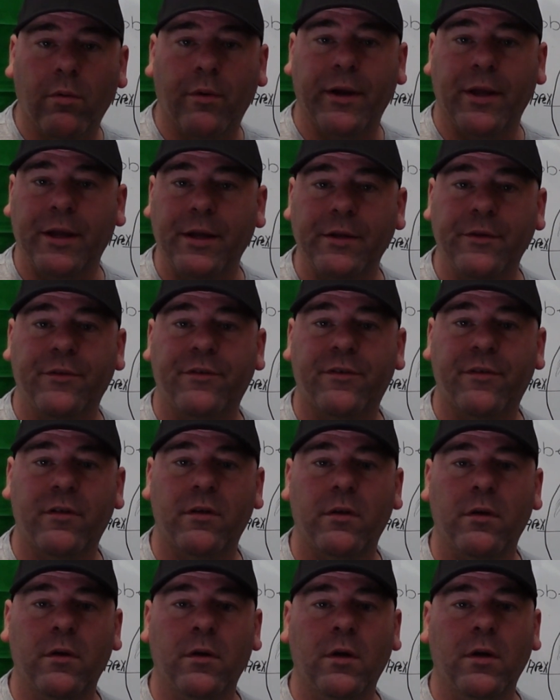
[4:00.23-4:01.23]

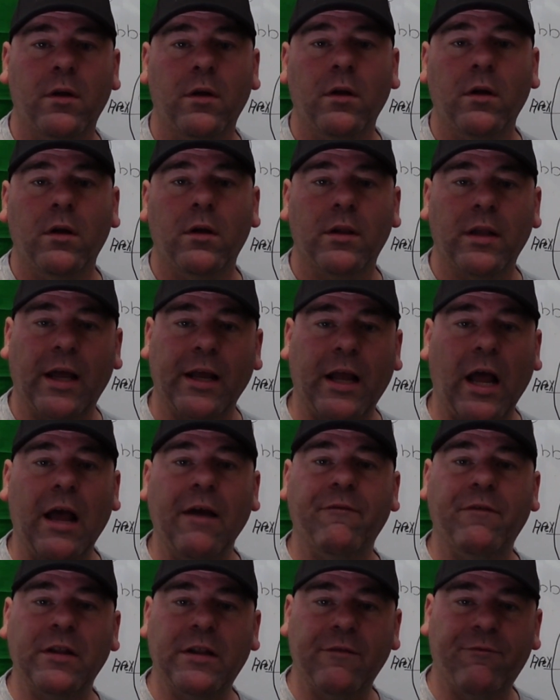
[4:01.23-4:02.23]
rings, like
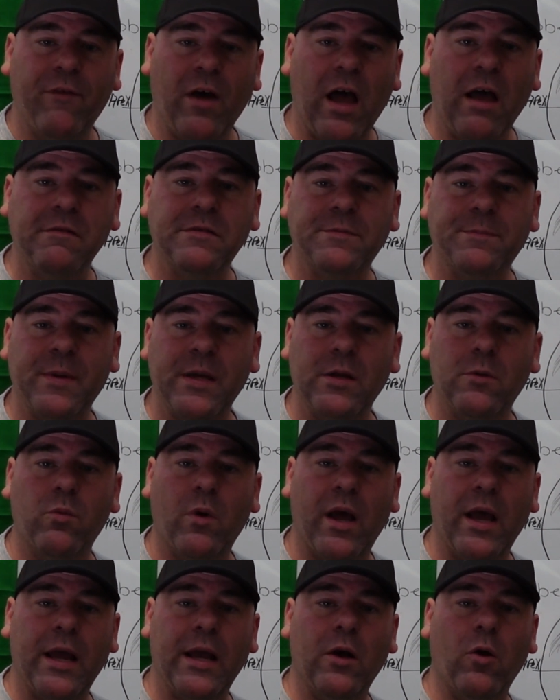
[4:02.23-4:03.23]
I-55
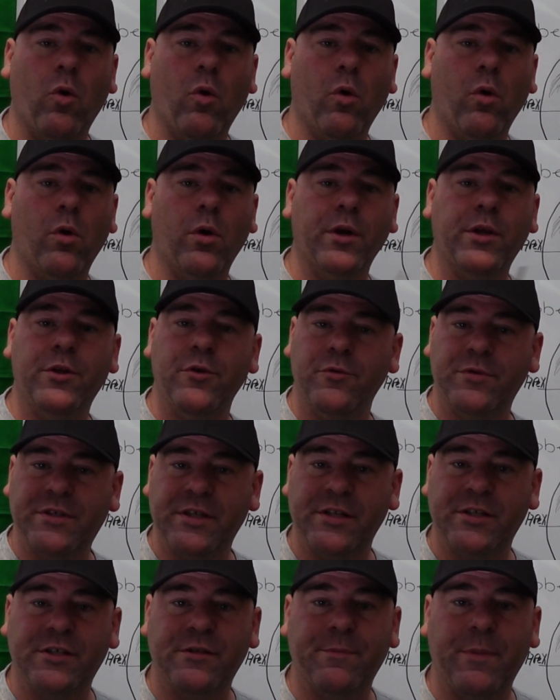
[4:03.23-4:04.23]
Speedway or
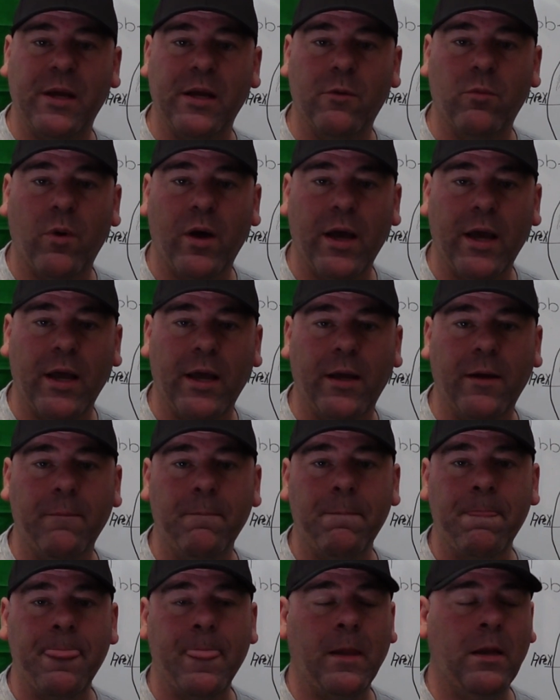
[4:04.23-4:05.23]
Huset Speedway,
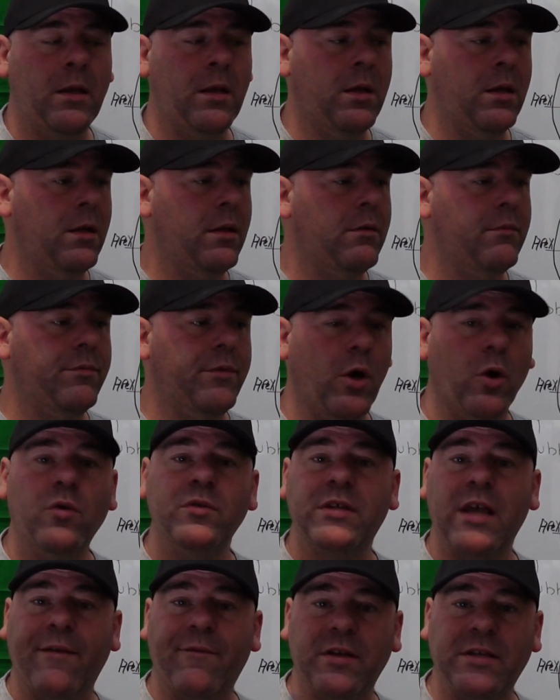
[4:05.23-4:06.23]

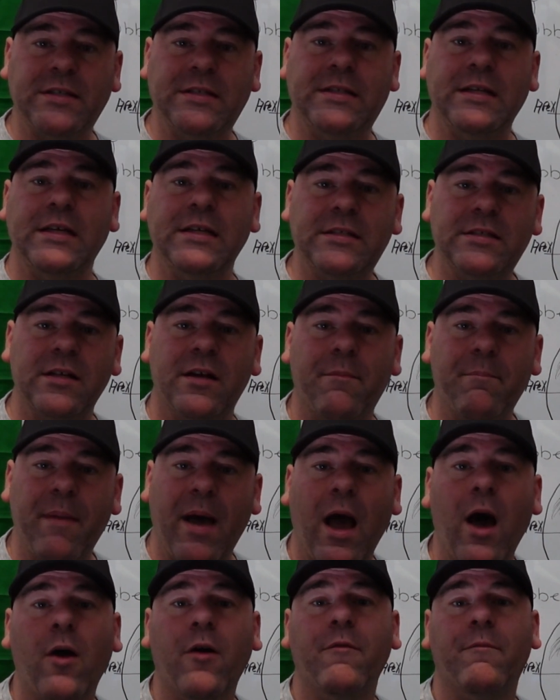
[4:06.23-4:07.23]
those have a decent
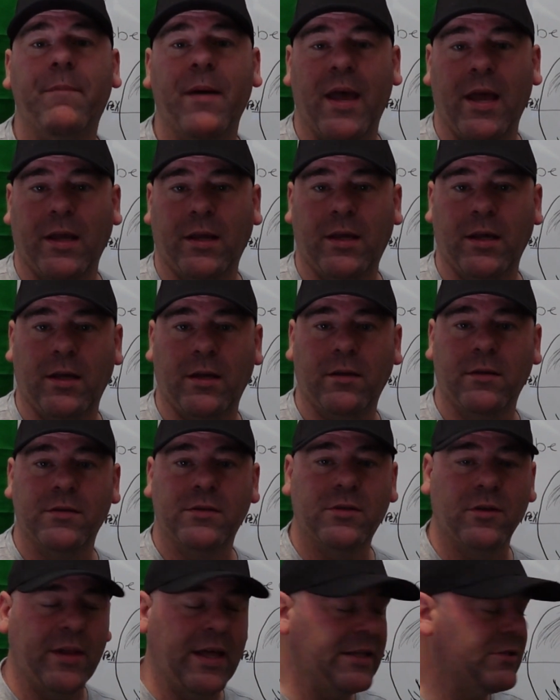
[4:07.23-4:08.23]
amount of banking.
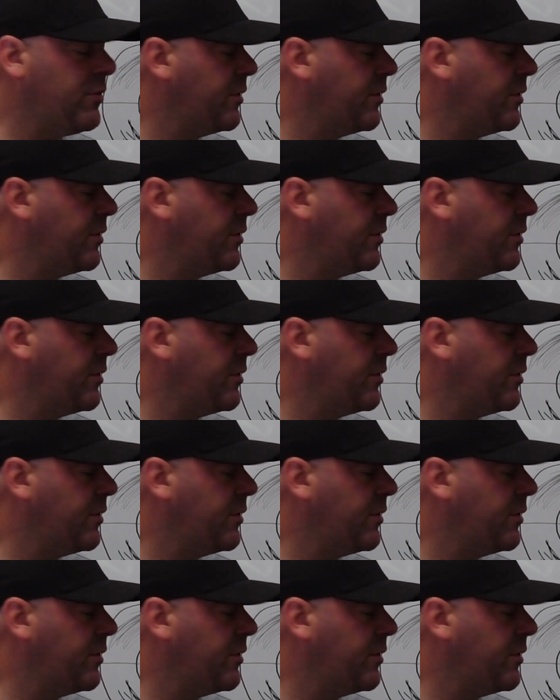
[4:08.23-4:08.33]
So that's